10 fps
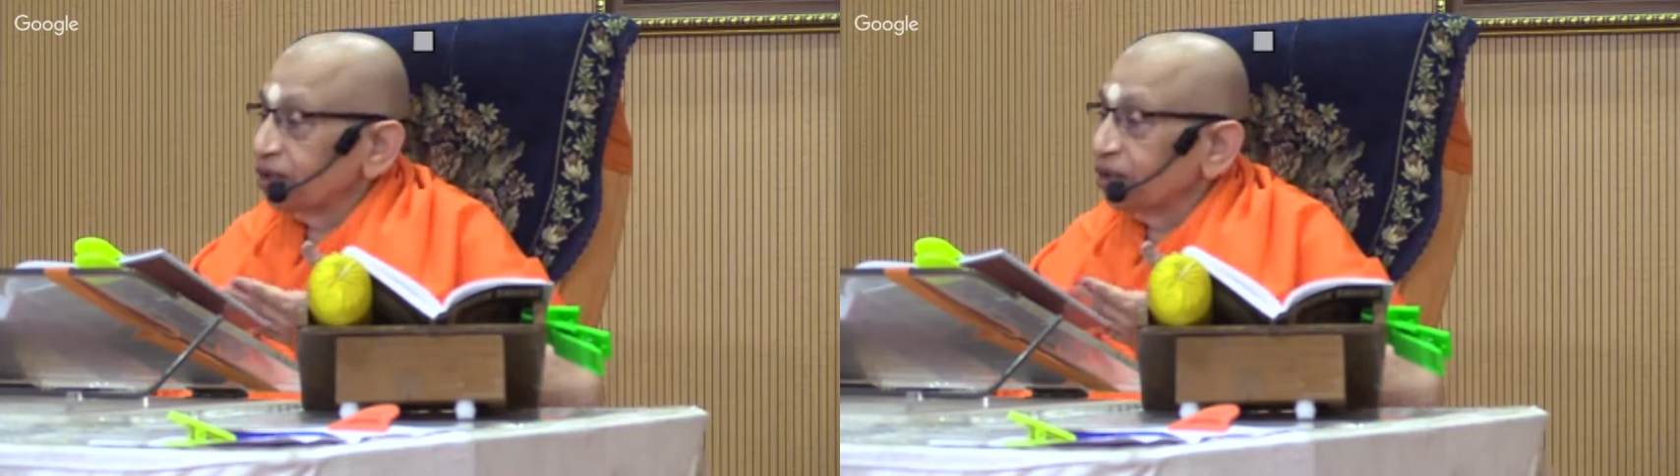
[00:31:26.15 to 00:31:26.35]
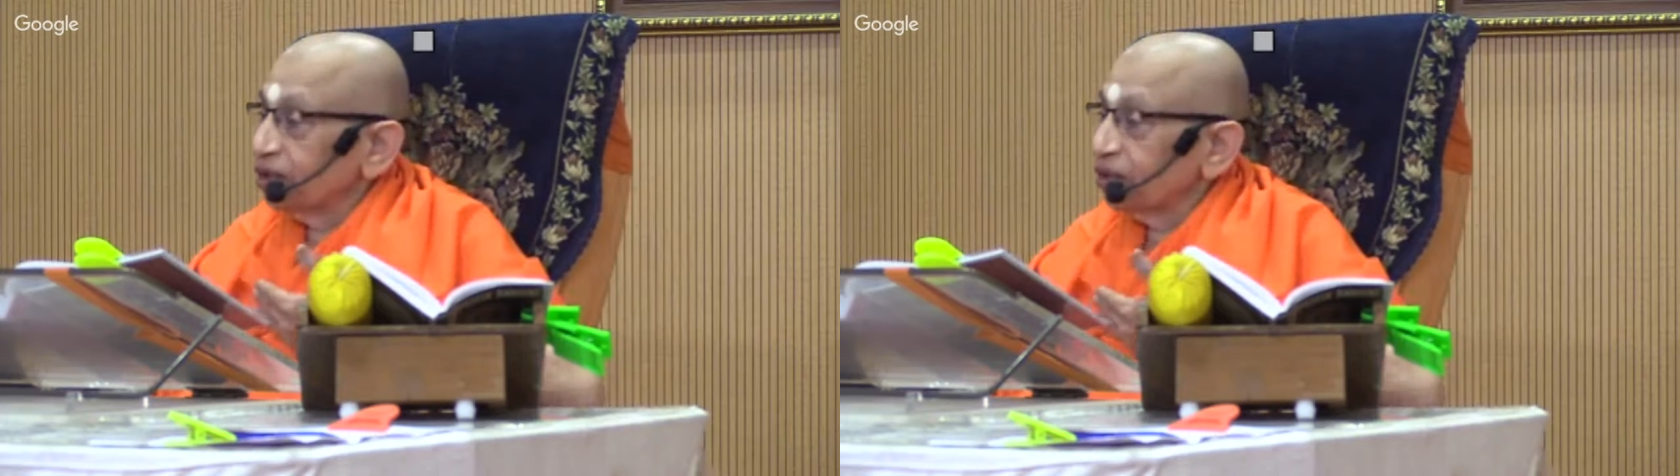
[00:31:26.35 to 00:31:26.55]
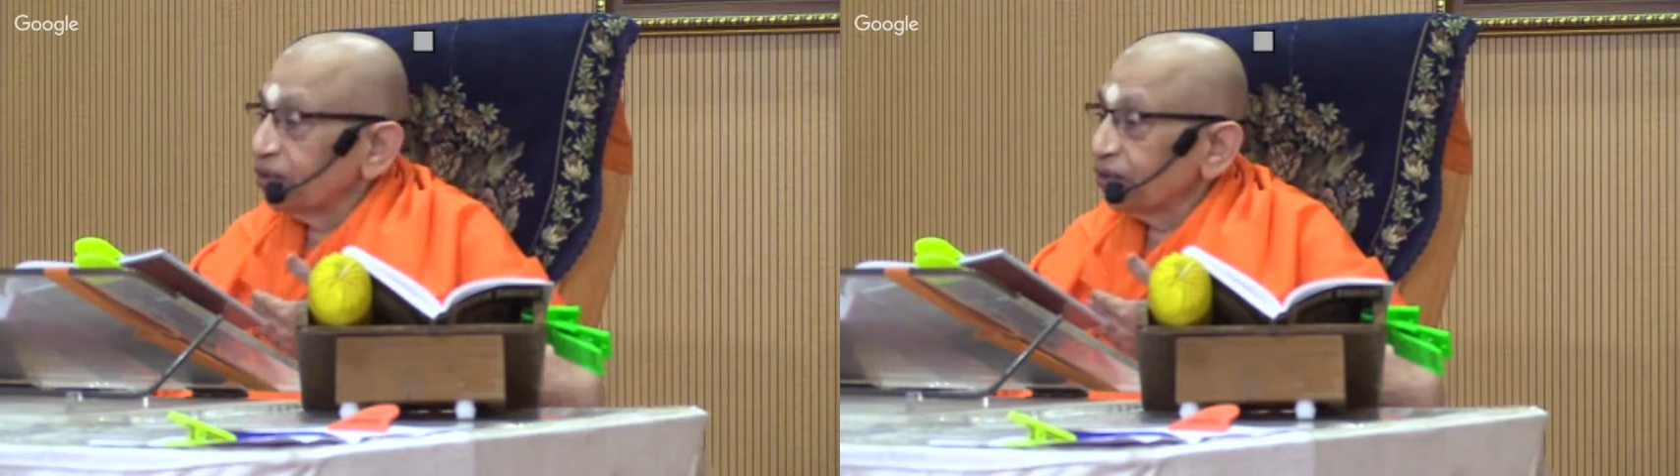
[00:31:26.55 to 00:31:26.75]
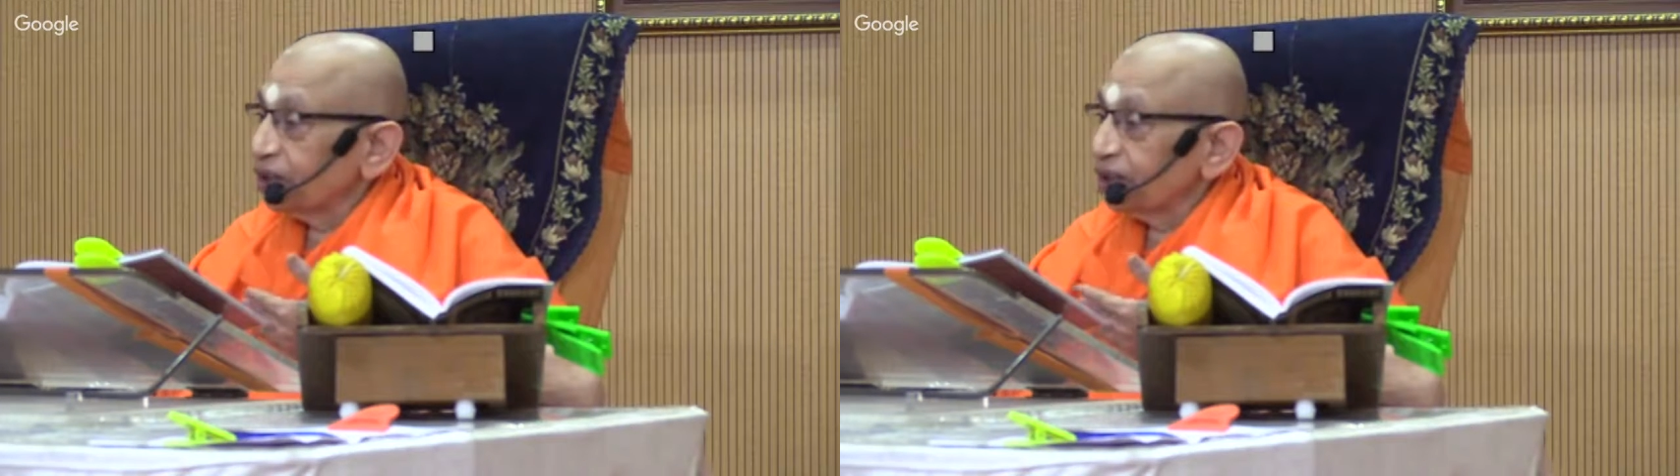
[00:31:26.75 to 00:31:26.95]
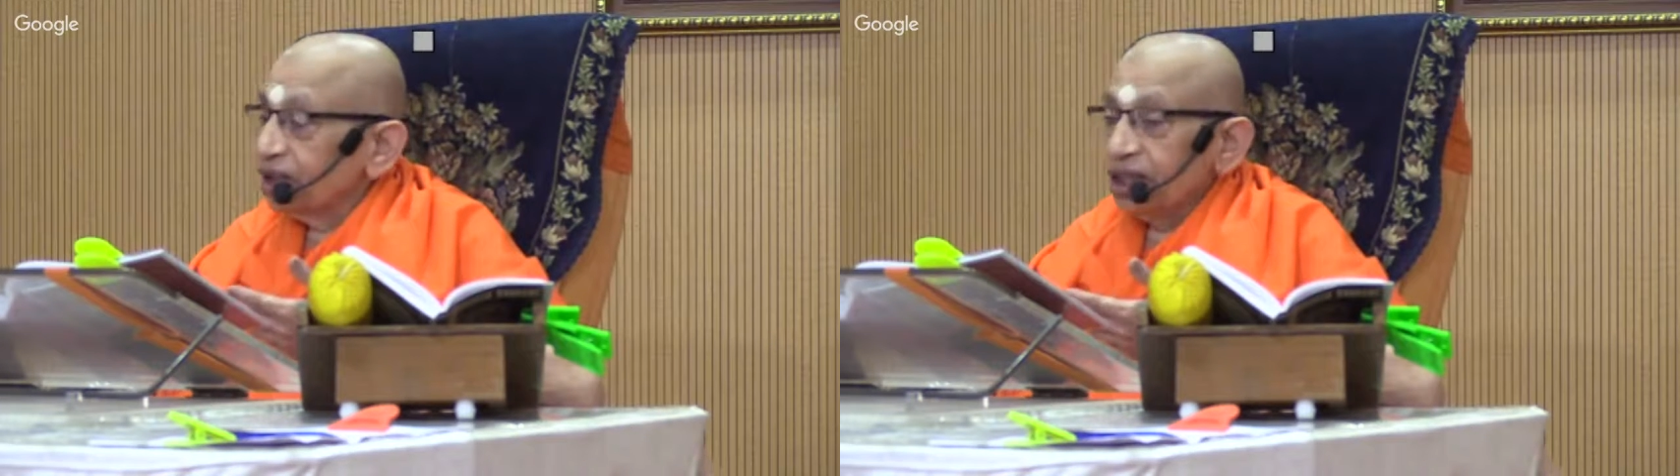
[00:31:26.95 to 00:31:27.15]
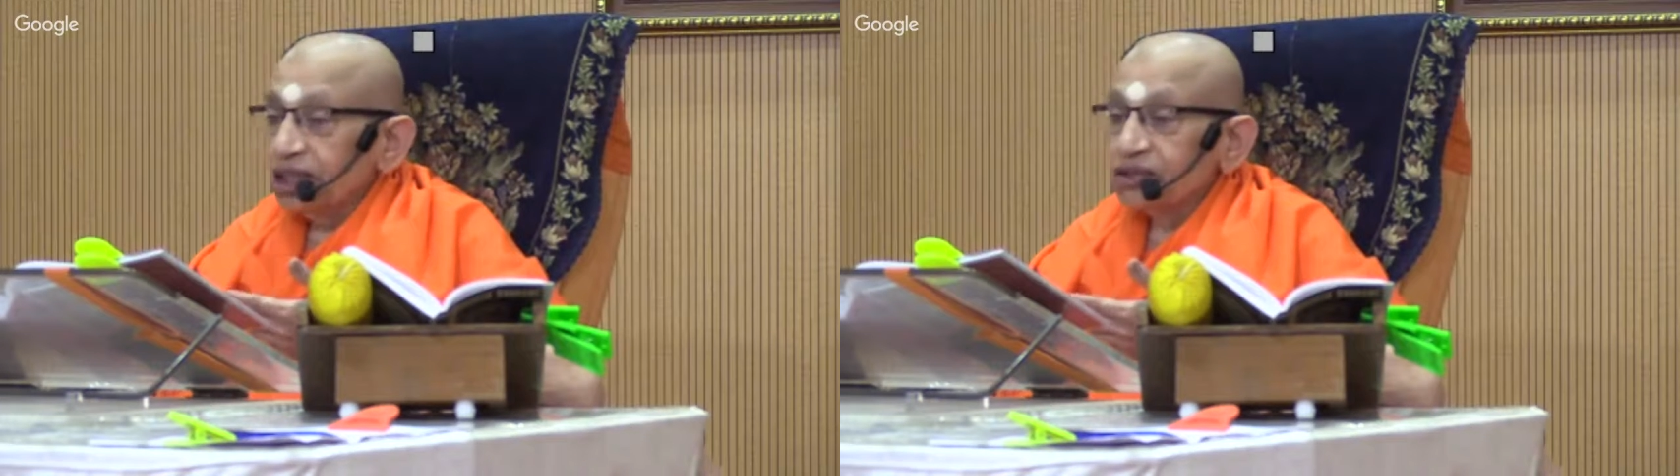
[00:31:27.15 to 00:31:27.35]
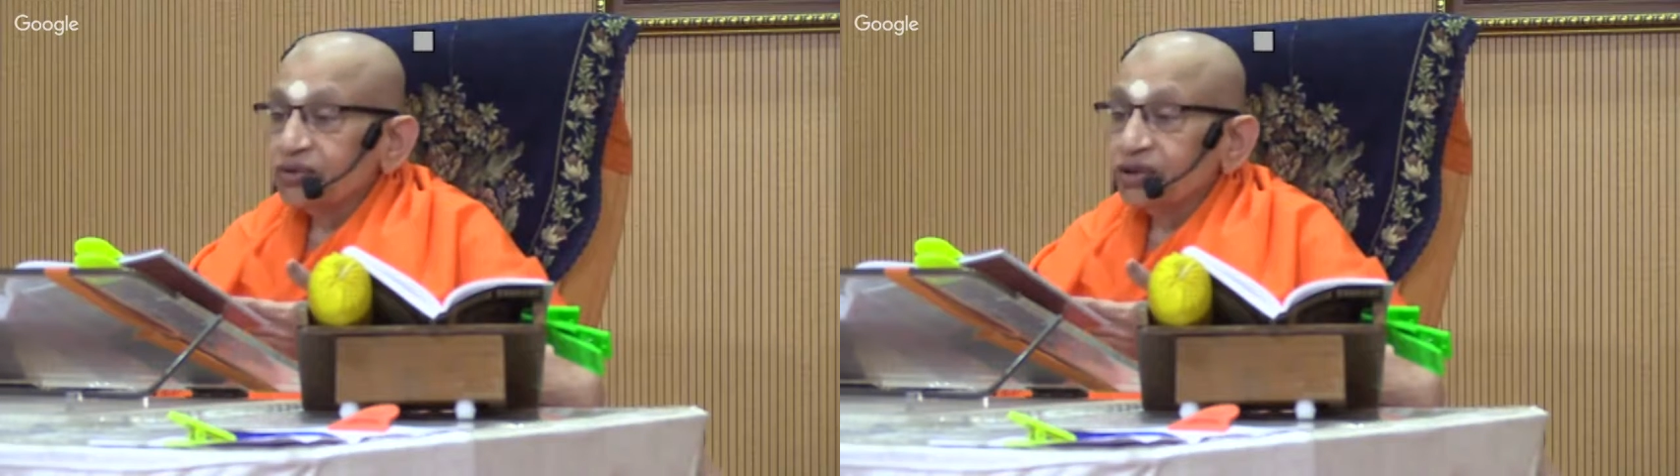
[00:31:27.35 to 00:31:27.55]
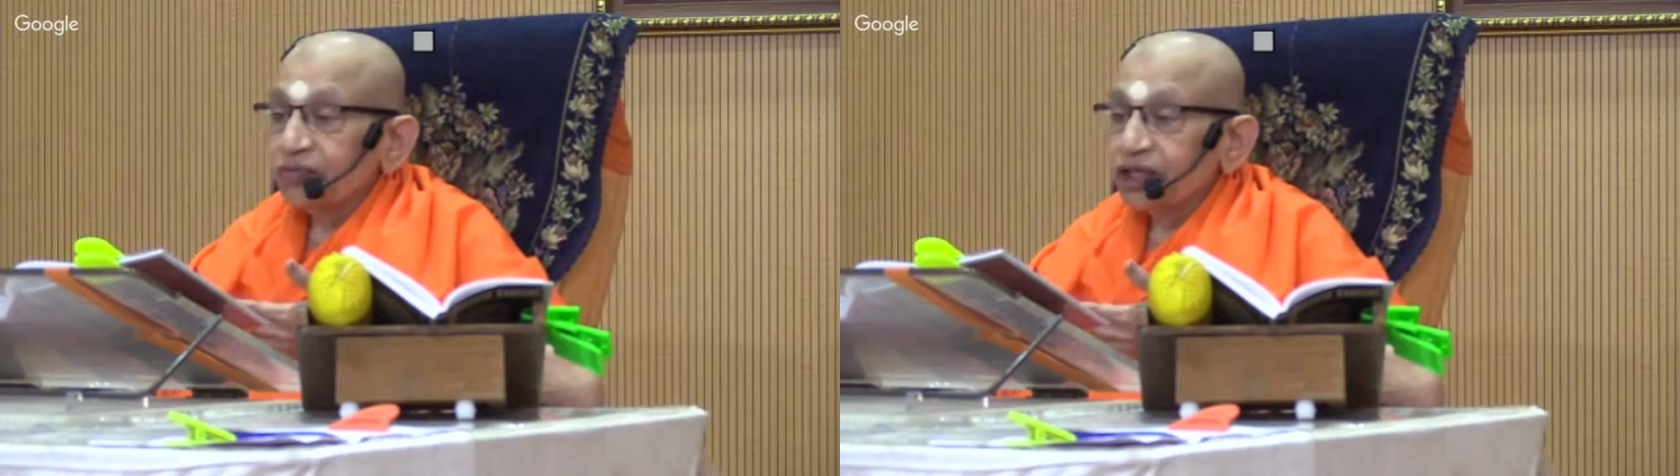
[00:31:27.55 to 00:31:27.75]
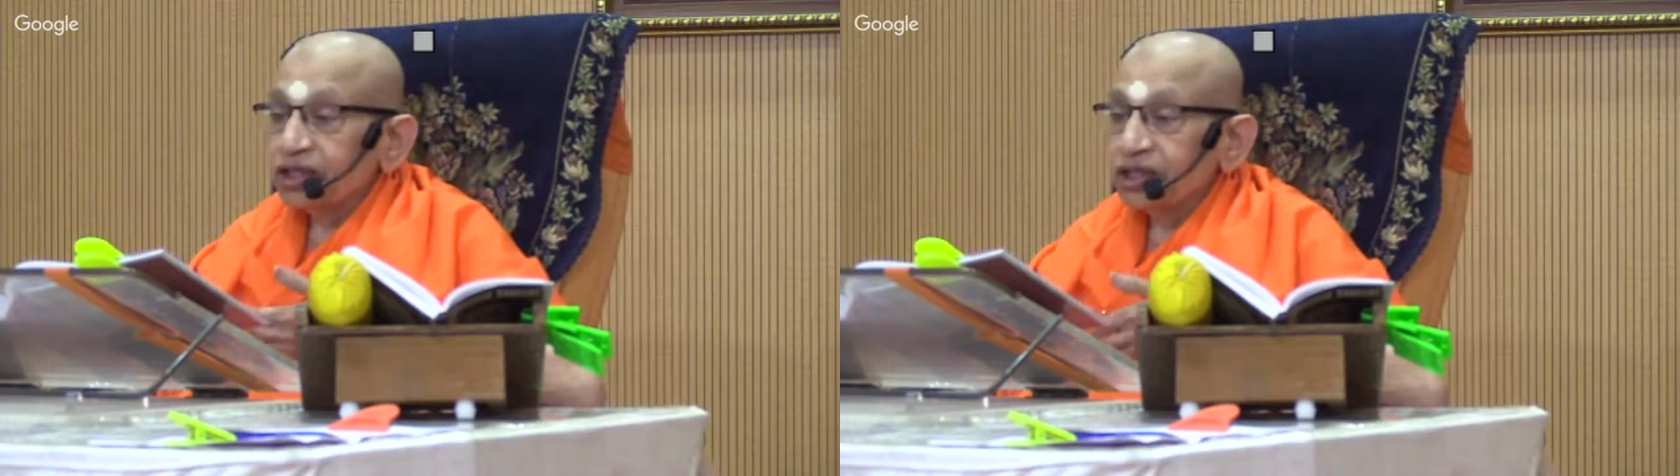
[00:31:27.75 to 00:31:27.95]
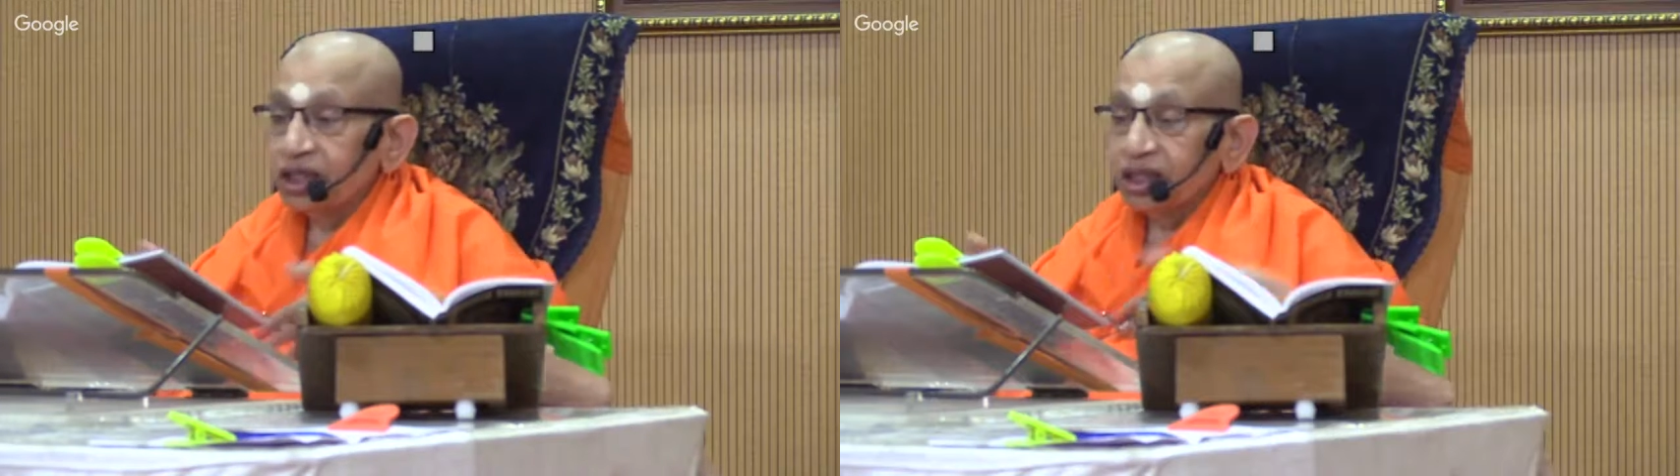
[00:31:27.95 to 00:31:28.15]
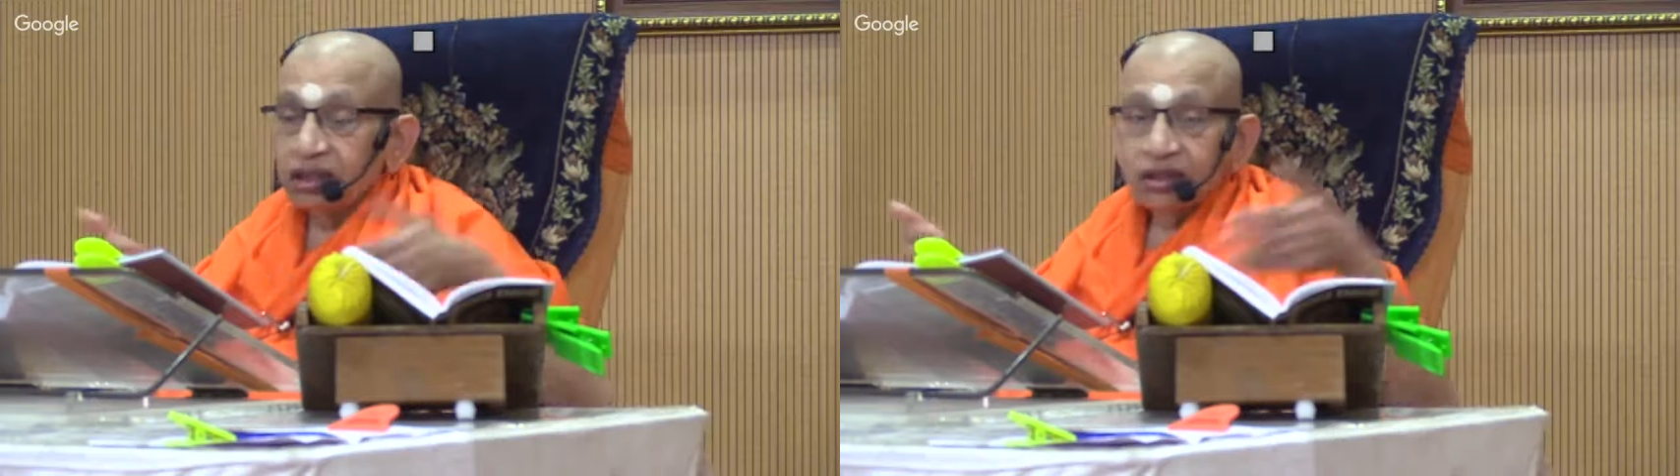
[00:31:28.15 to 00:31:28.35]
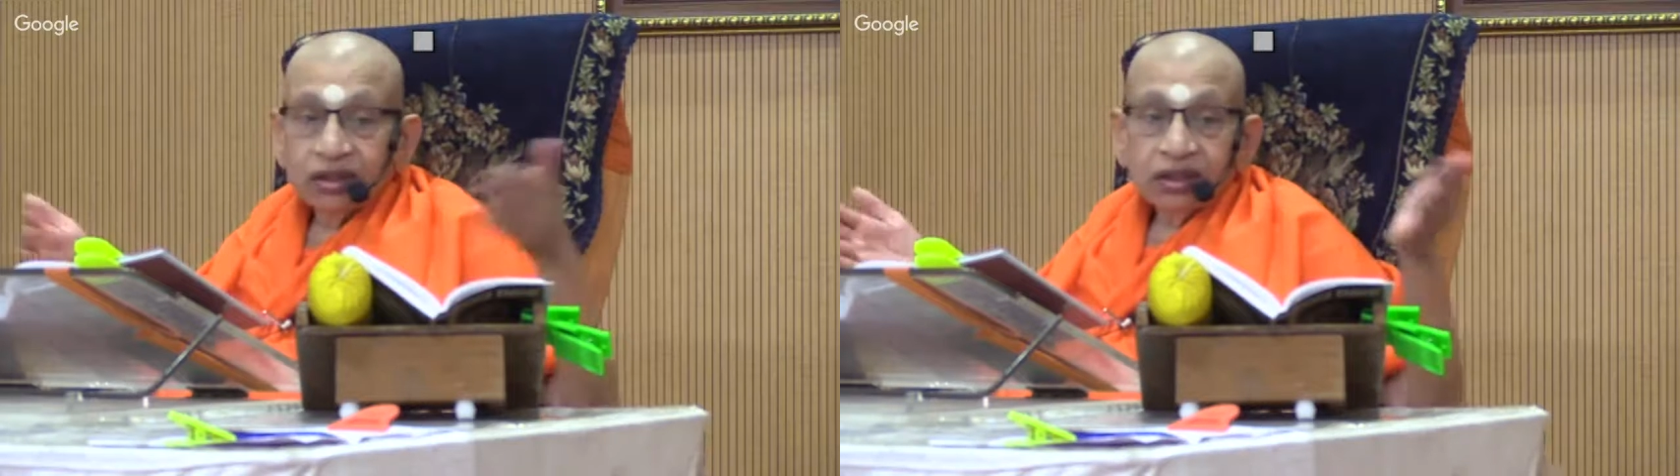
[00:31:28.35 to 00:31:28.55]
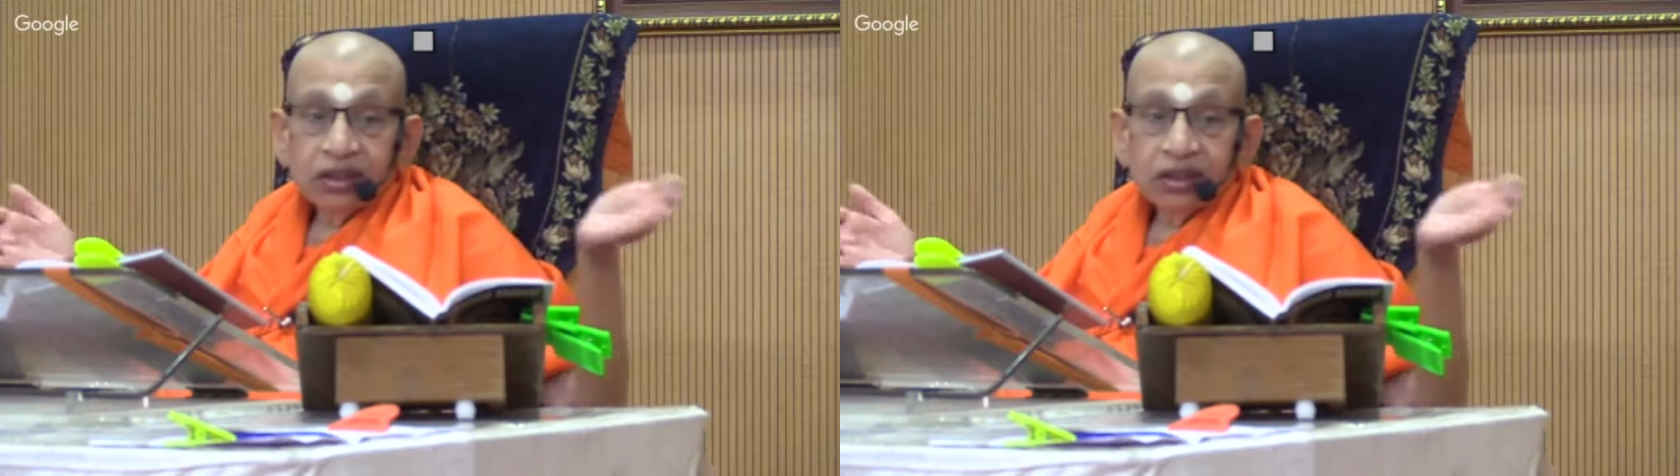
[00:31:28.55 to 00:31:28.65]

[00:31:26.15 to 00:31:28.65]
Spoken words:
the knower has no apeksha.